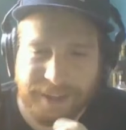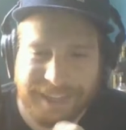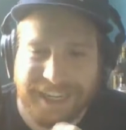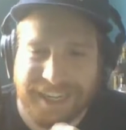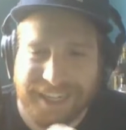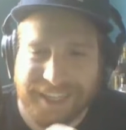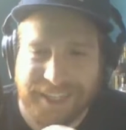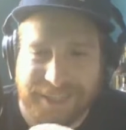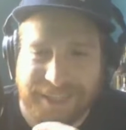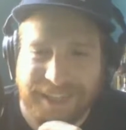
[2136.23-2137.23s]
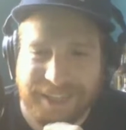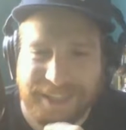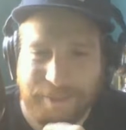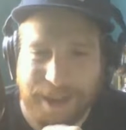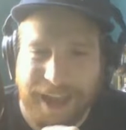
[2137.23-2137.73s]
take it easy. Take a
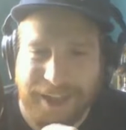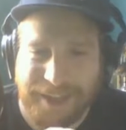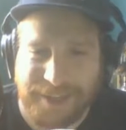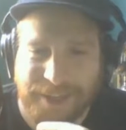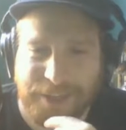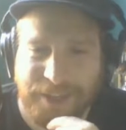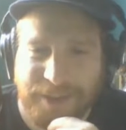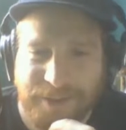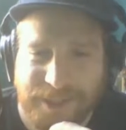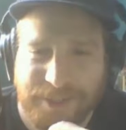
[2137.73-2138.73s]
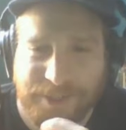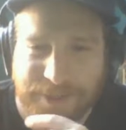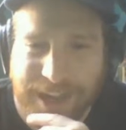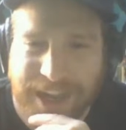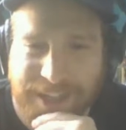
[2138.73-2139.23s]
step back. It's not cheating when a dude
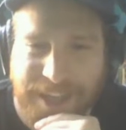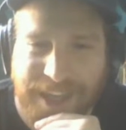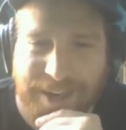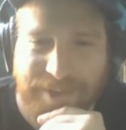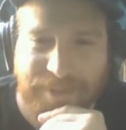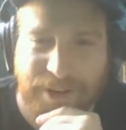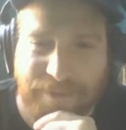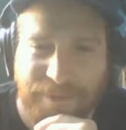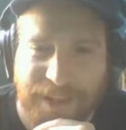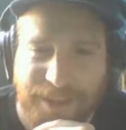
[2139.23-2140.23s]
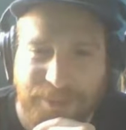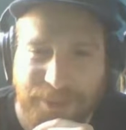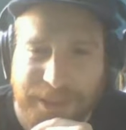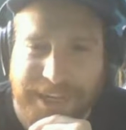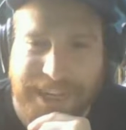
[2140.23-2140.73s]
has very flexible
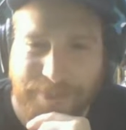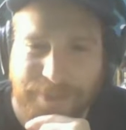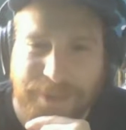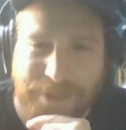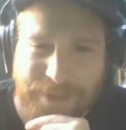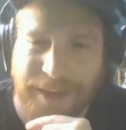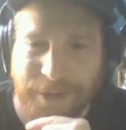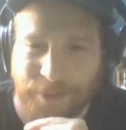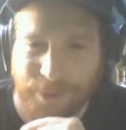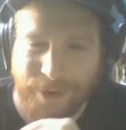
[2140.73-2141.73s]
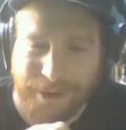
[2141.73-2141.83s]
kneecaps and or